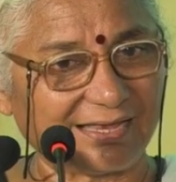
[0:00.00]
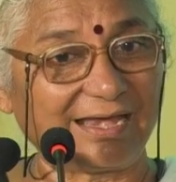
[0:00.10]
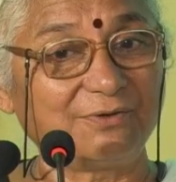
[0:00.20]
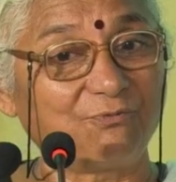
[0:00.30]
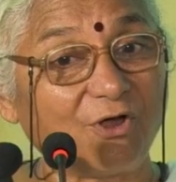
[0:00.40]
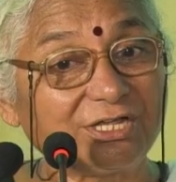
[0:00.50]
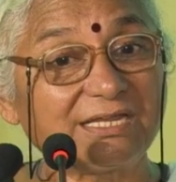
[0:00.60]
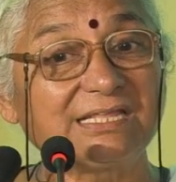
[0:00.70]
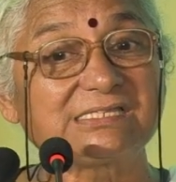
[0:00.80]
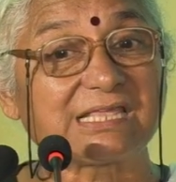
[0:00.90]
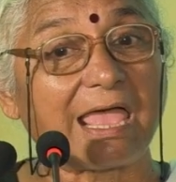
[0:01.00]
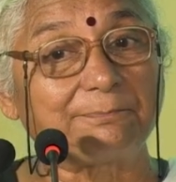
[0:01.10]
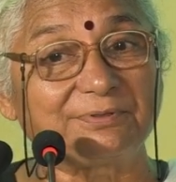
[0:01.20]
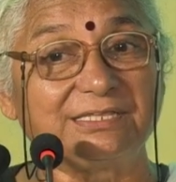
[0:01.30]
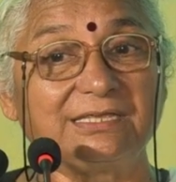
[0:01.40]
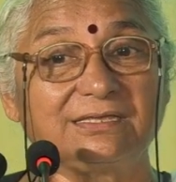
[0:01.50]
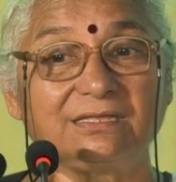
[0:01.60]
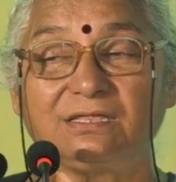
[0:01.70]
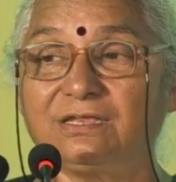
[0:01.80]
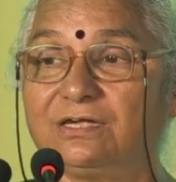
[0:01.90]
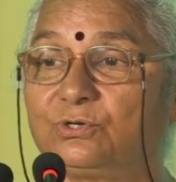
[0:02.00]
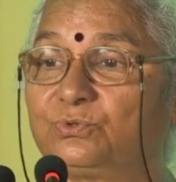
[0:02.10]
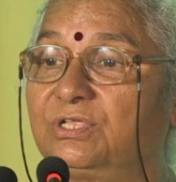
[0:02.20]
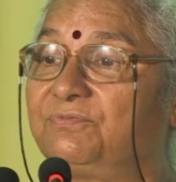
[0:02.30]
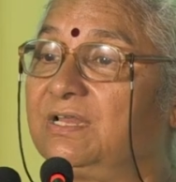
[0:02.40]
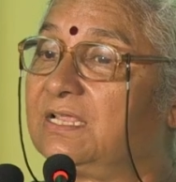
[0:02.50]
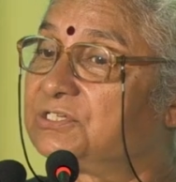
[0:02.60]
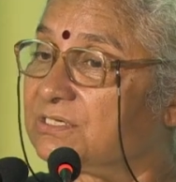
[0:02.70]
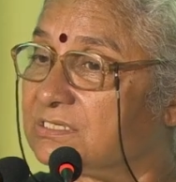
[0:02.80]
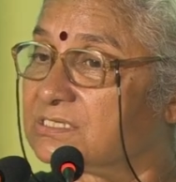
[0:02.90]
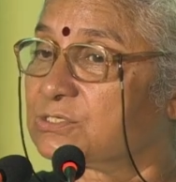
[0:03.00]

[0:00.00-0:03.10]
and what is happening to the villagers,